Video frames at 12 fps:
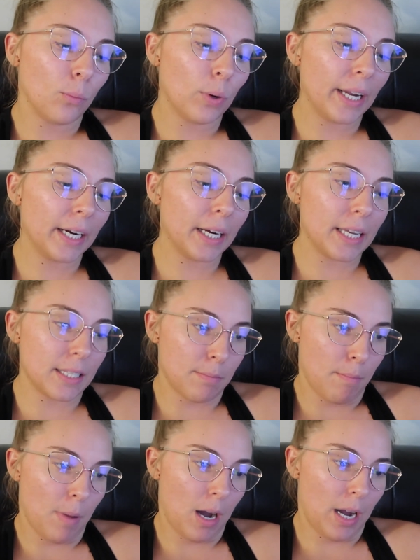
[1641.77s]
where is
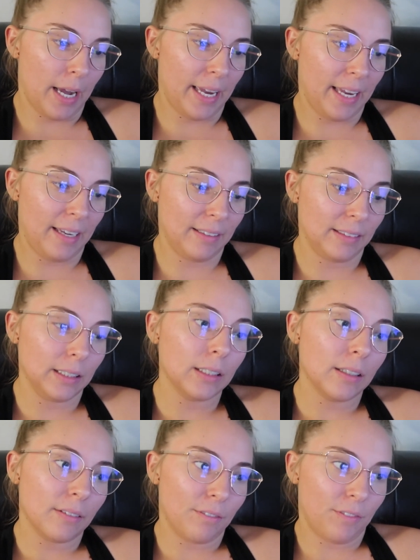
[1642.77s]
my
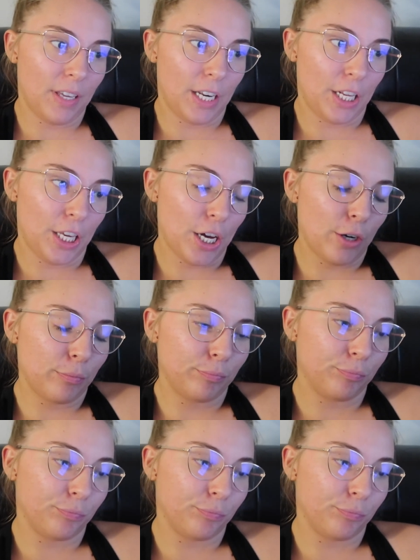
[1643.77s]
video?